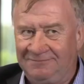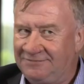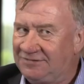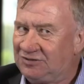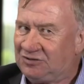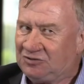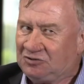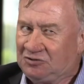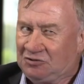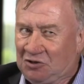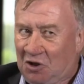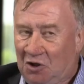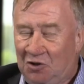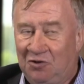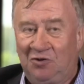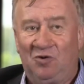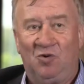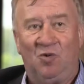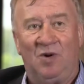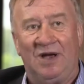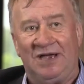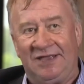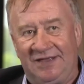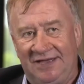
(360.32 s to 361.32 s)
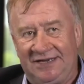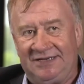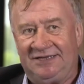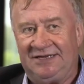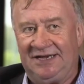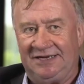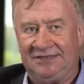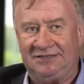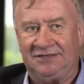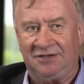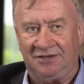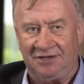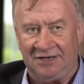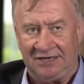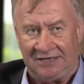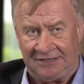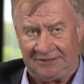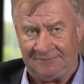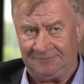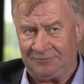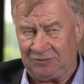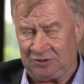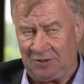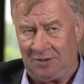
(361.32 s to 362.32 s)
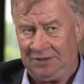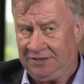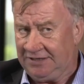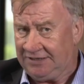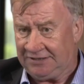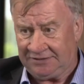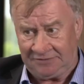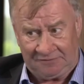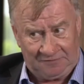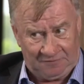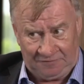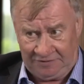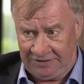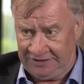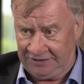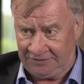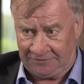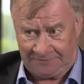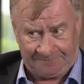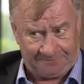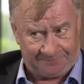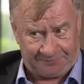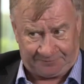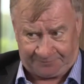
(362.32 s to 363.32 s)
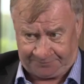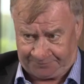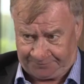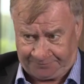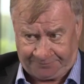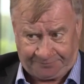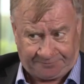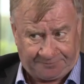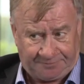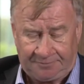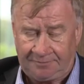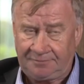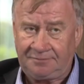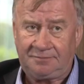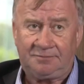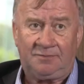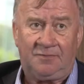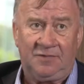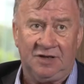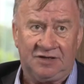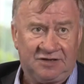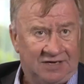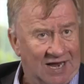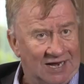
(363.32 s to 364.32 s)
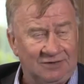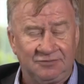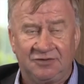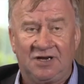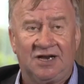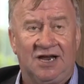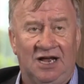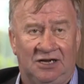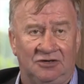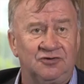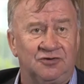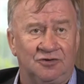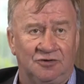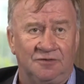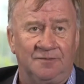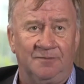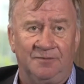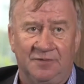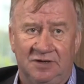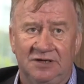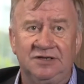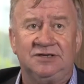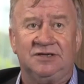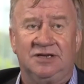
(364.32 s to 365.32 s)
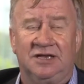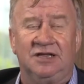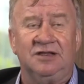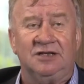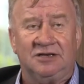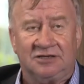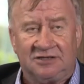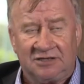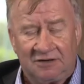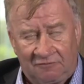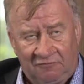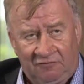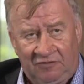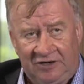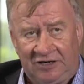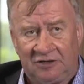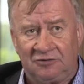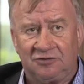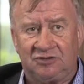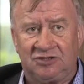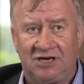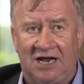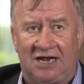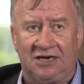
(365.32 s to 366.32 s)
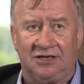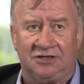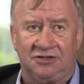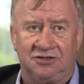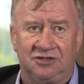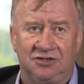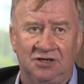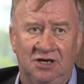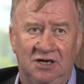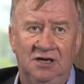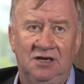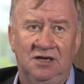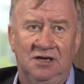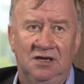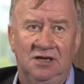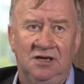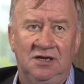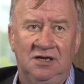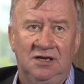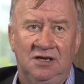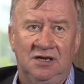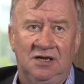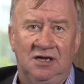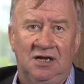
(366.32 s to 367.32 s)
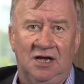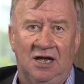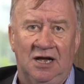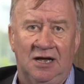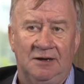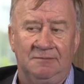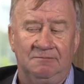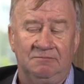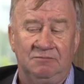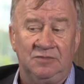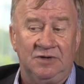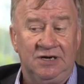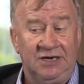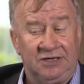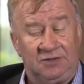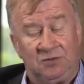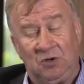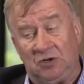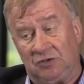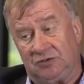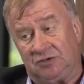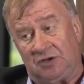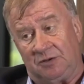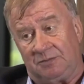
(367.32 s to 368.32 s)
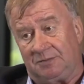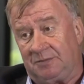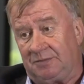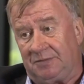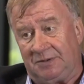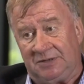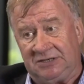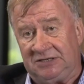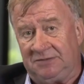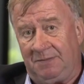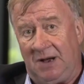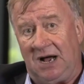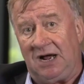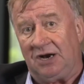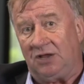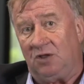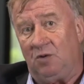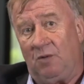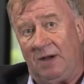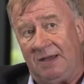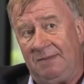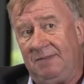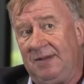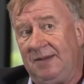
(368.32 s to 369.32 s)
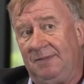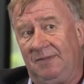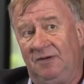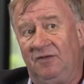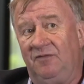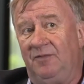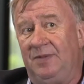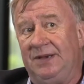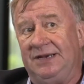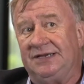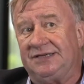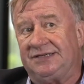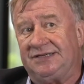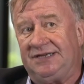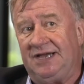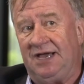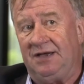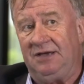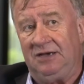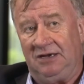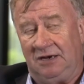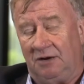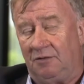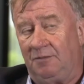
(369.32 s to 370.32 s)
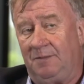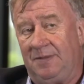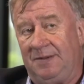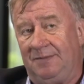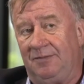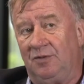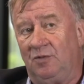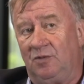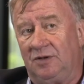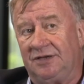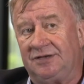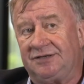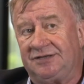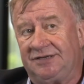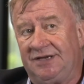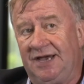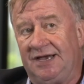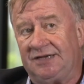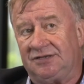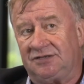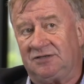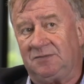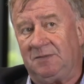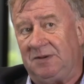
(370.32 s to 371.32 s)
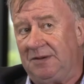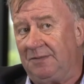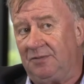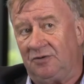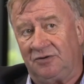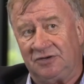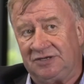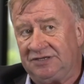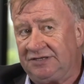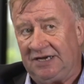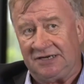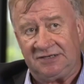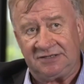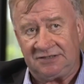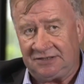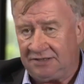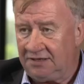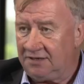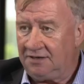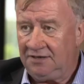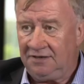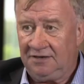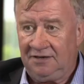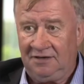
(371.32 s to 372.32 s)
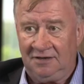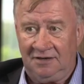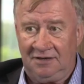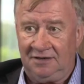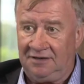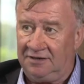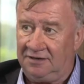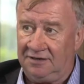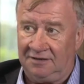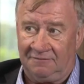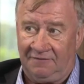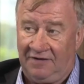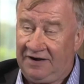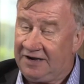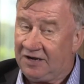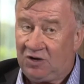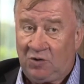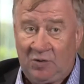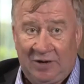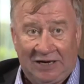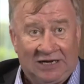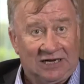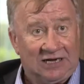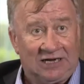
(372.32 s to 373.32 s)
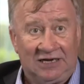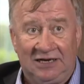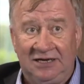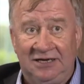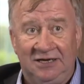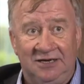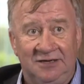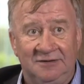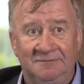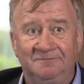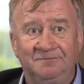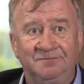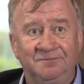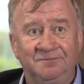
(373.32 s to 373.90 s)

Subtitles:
it's not the way they tend to think. So I think it's countercultural. It's a real challenge. And it's part of the way people have been assessed. People are assessed very quickly,